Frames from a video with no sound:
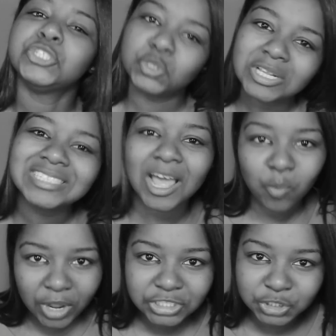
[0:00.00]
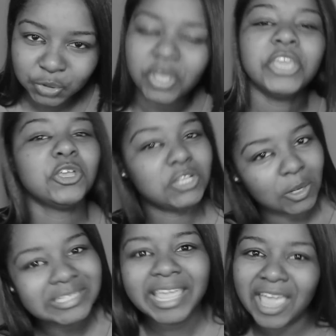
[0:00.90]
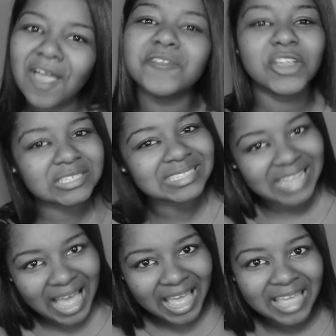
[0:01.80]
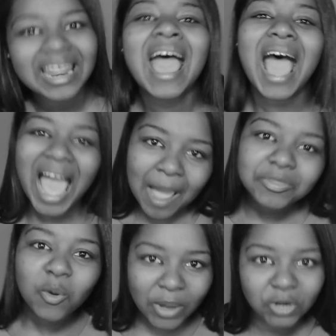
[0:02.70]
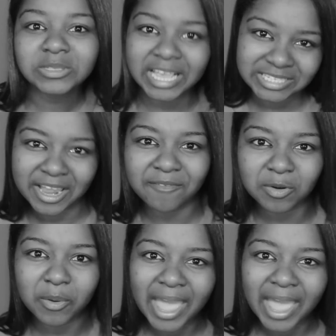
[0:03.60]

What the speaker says: Drew does not want you. You don't take care of your son. I'm the one who takes care of him,